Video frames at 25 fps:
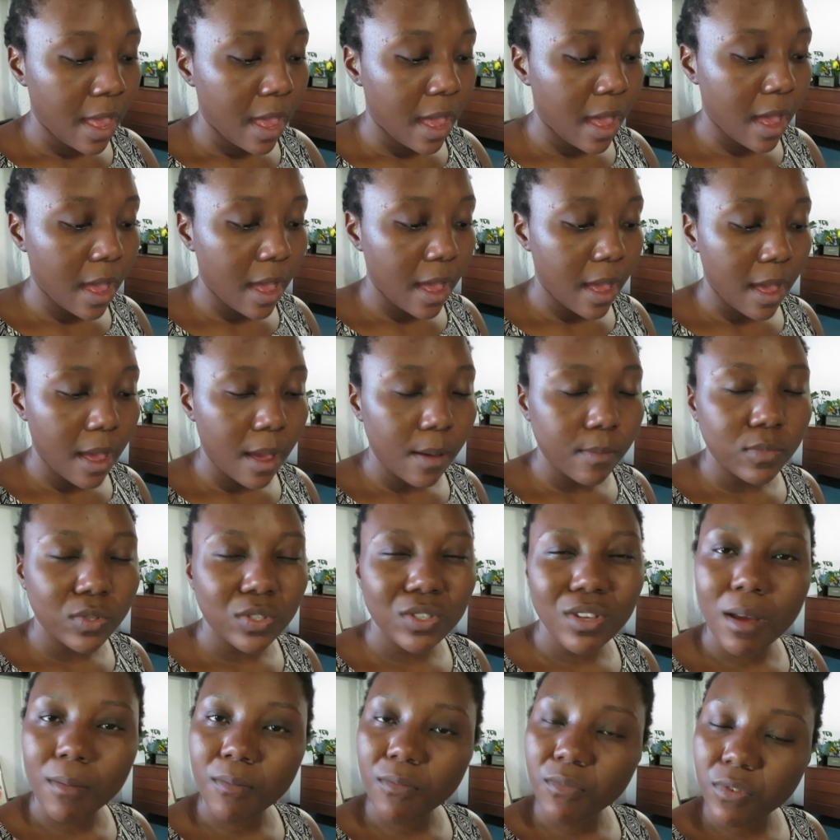
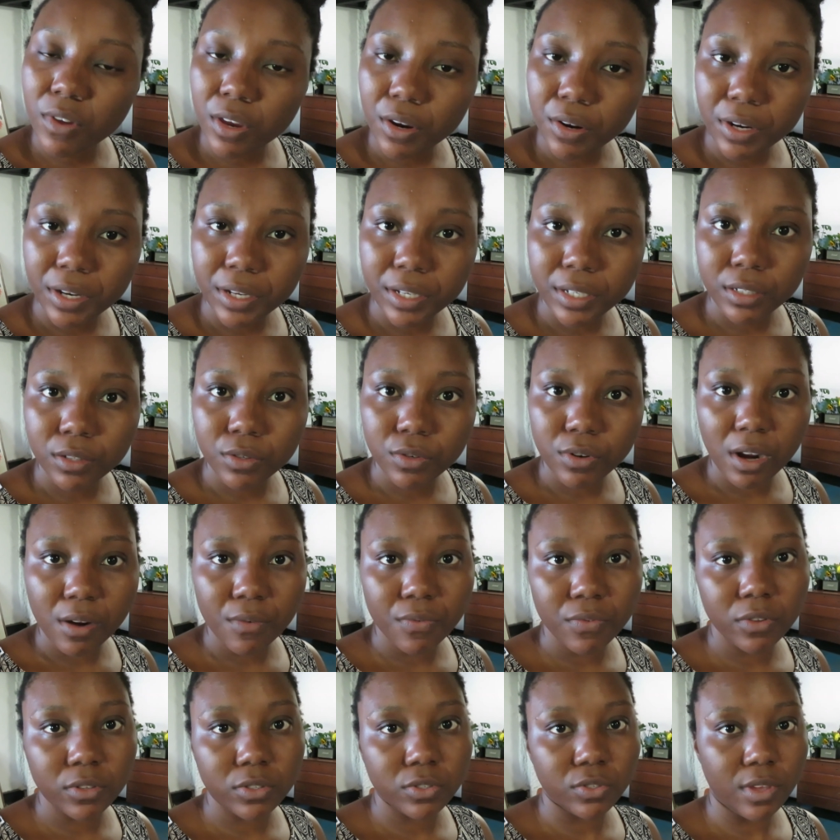So I'm very
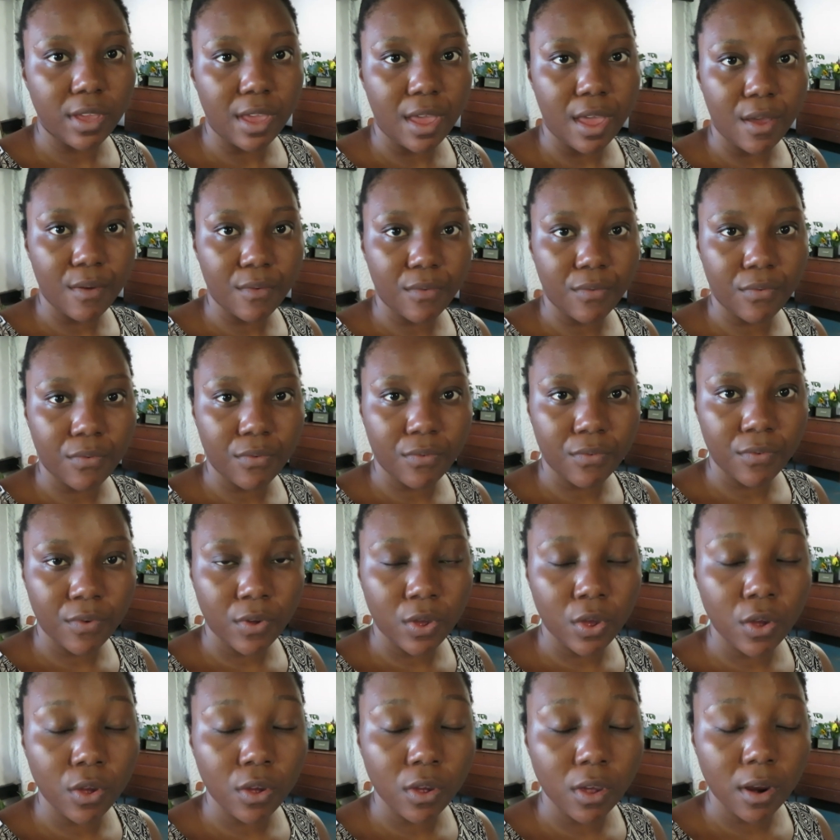grateful to have
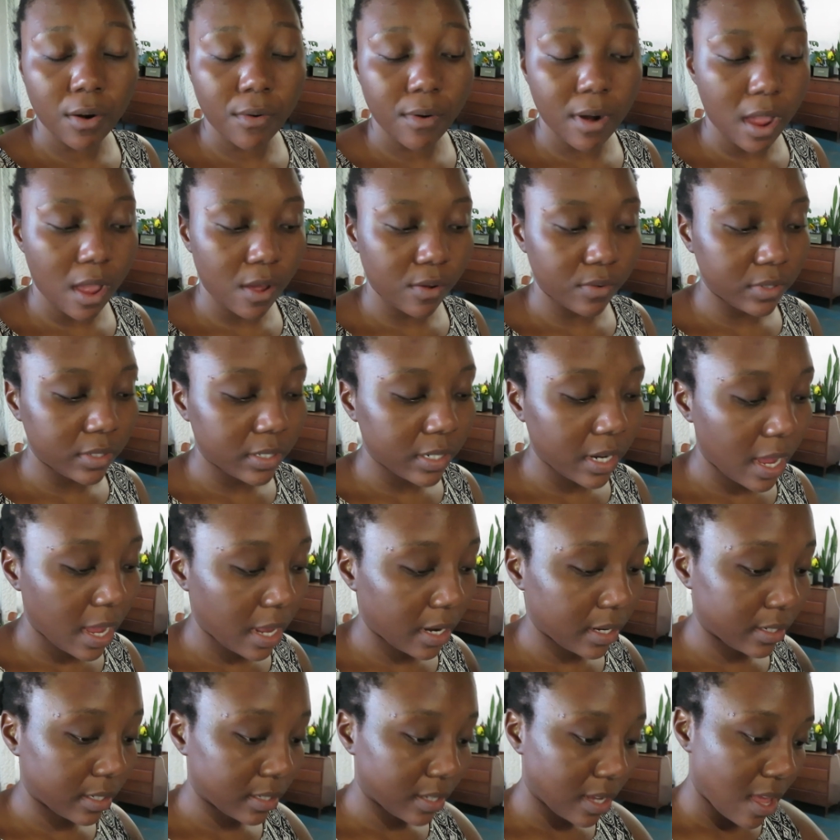her around,
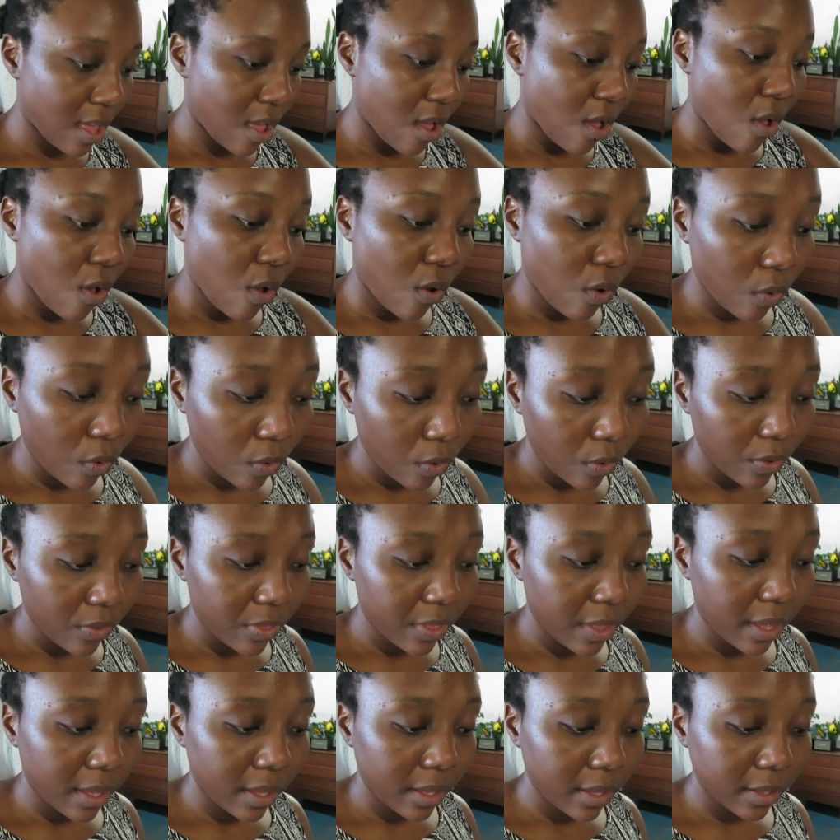and all
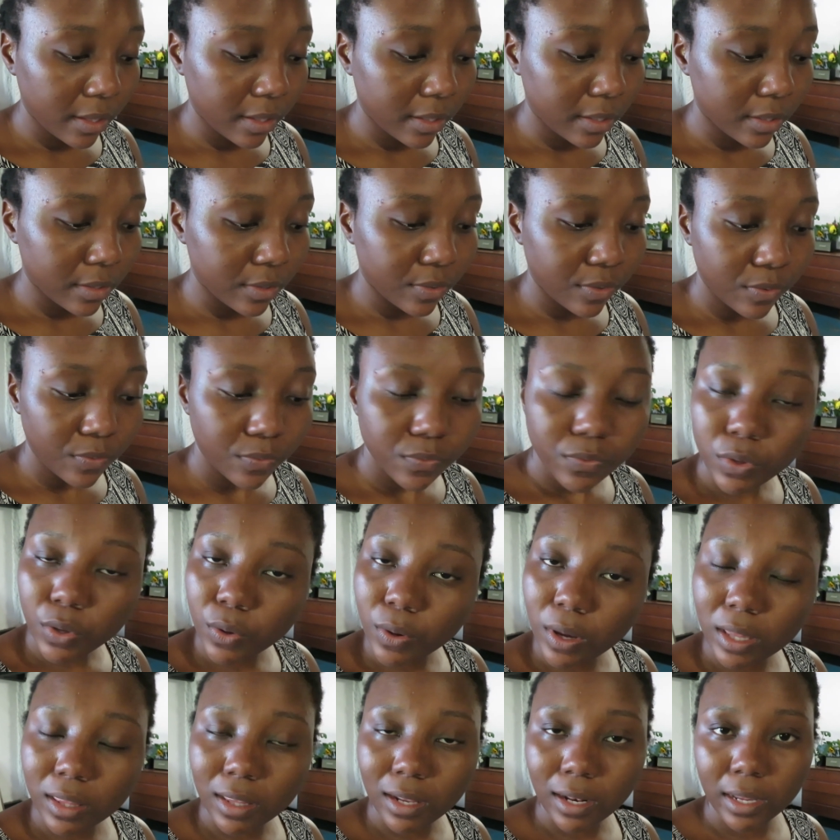the
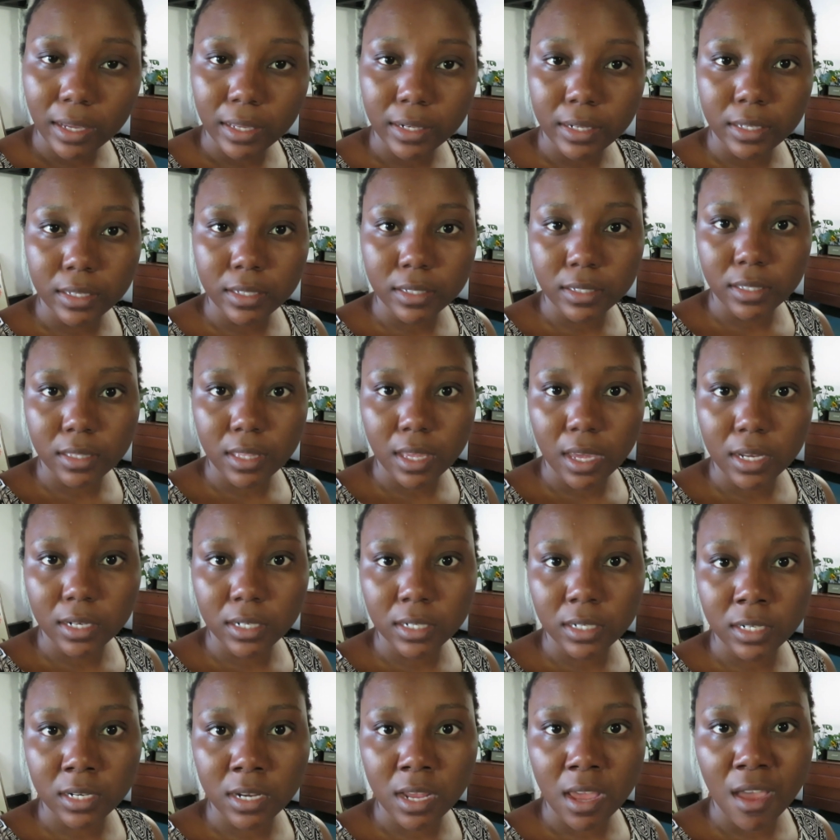few other ladies
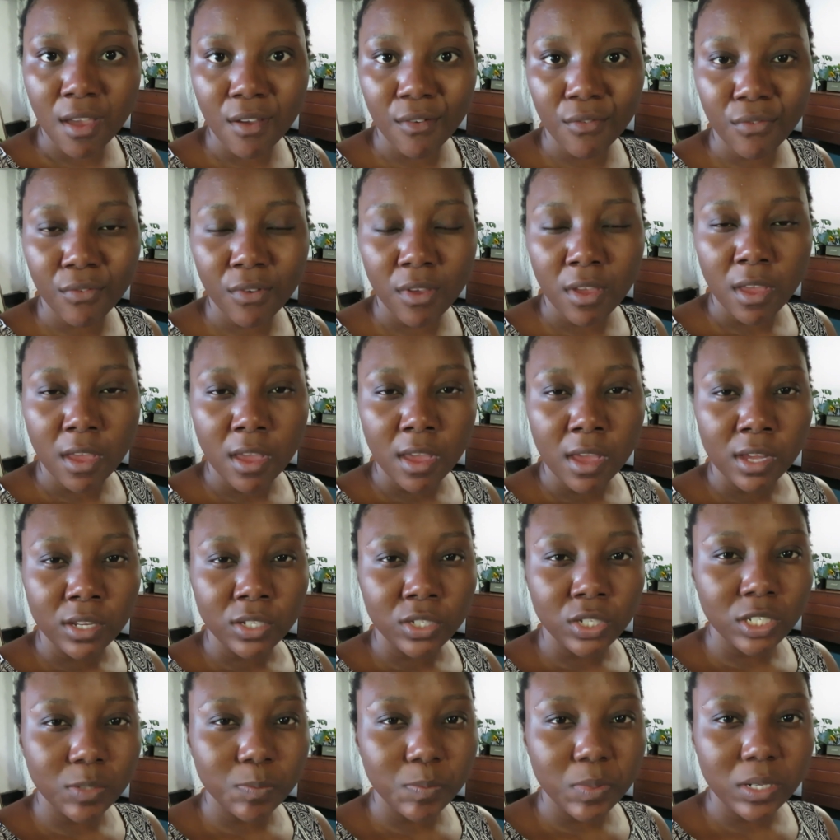that have
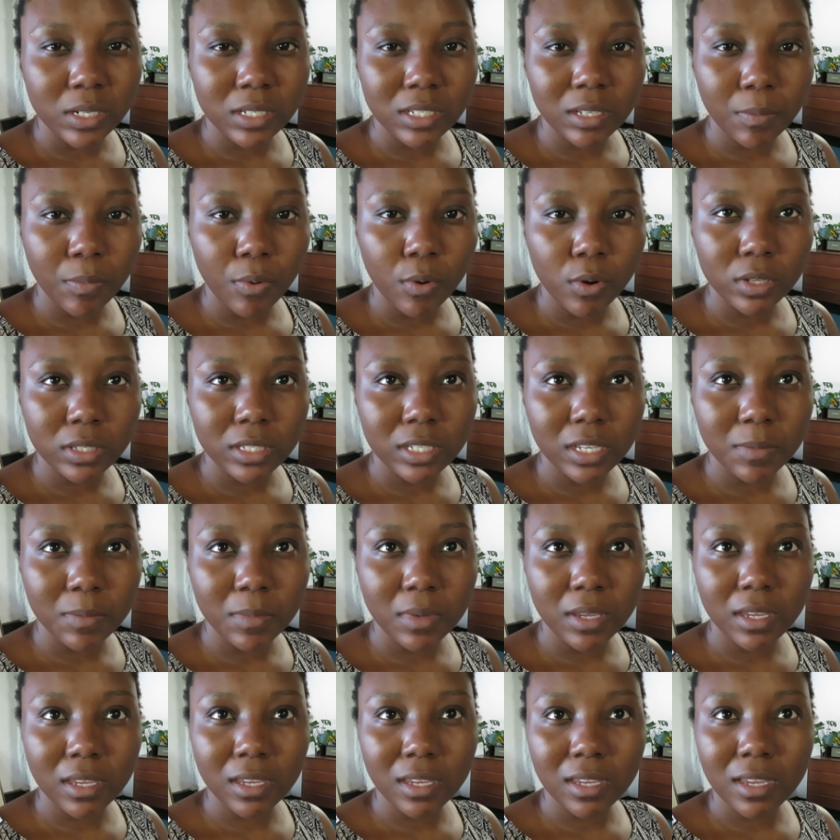just been supporting
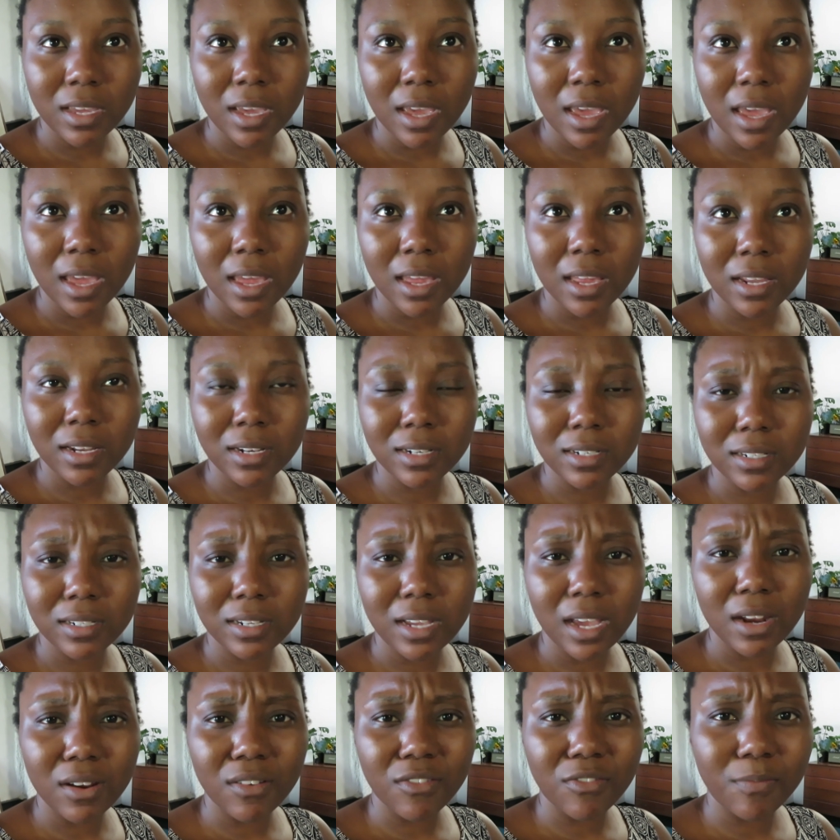me and
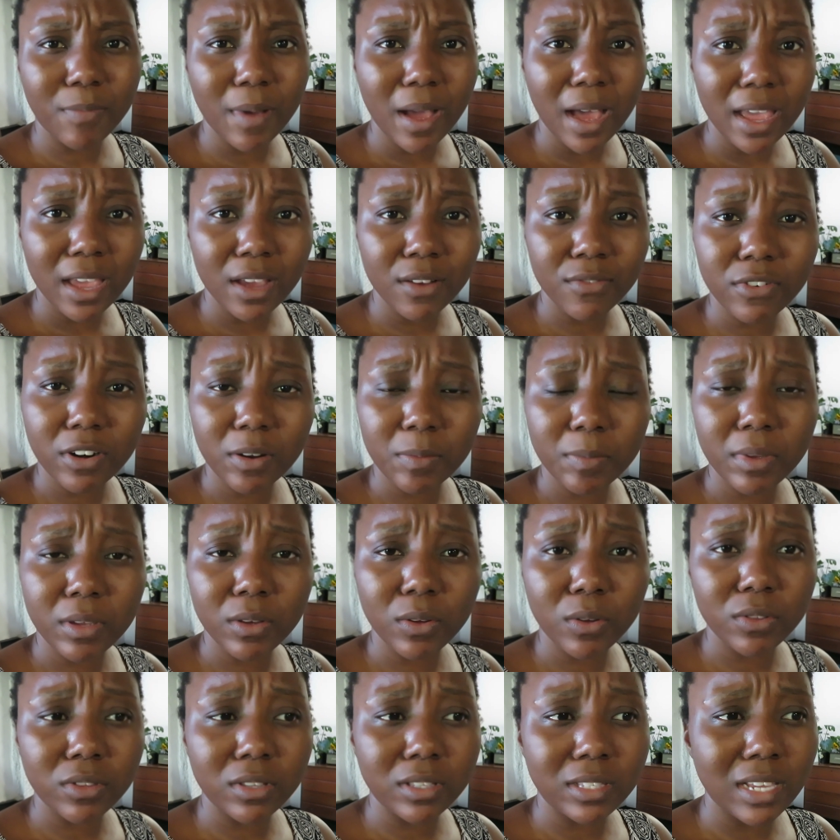kind of buying from me
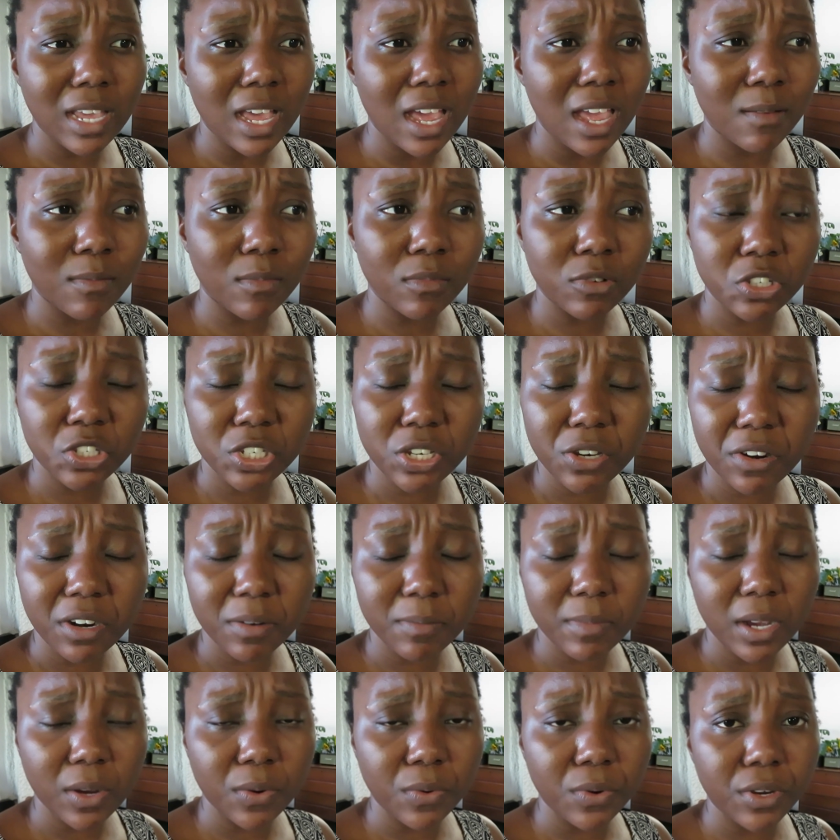all the time or
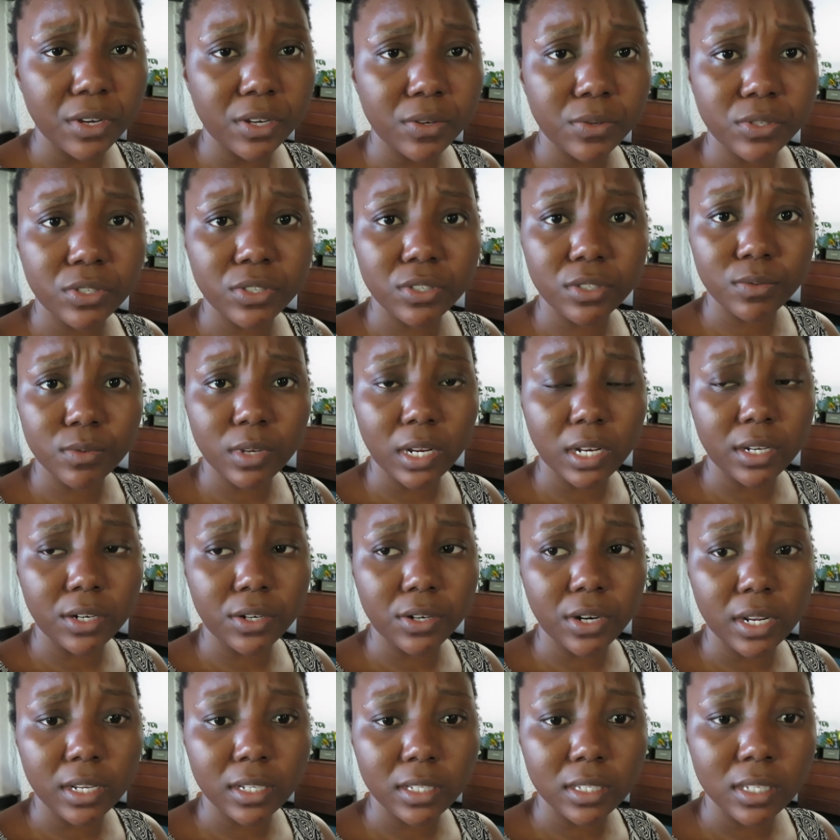sharing my work, which is really
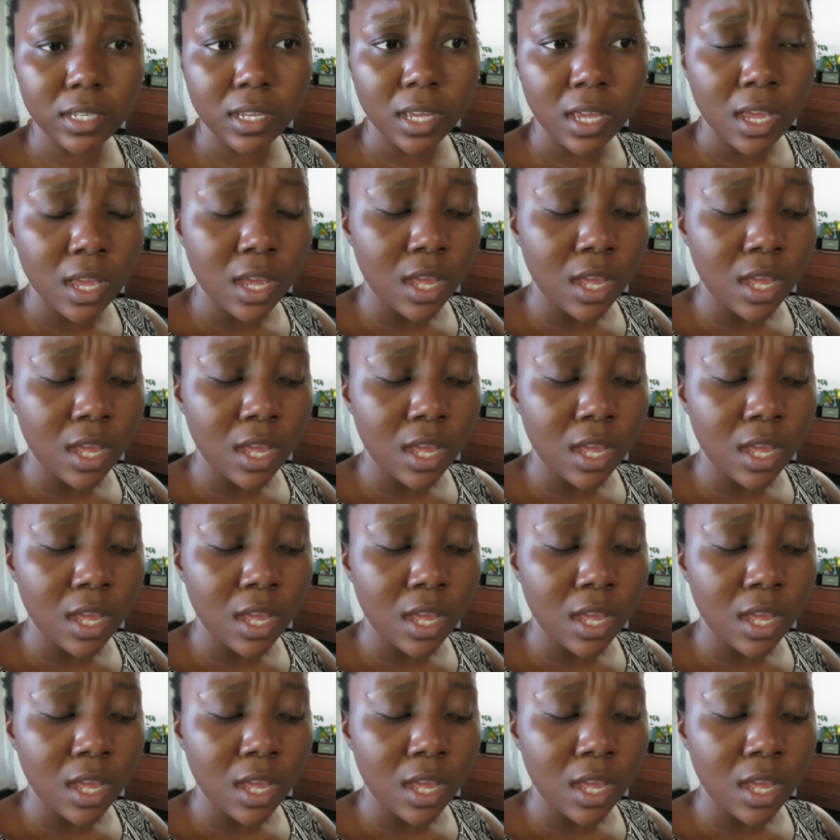great.